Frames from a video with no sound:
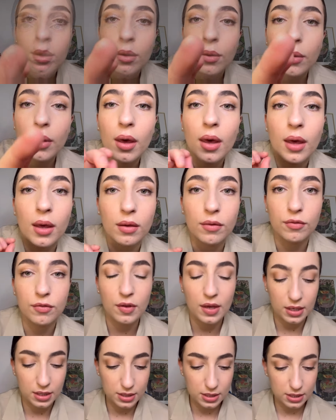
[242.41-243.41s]
Okay,
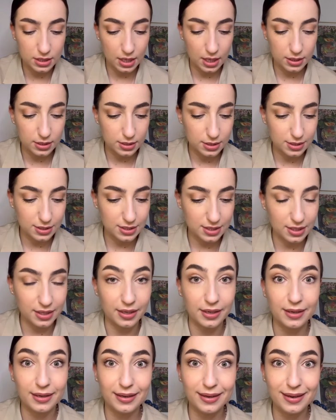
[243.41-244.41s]

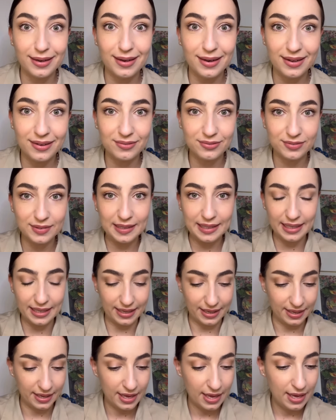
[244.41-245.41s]
fantastic. Lovely.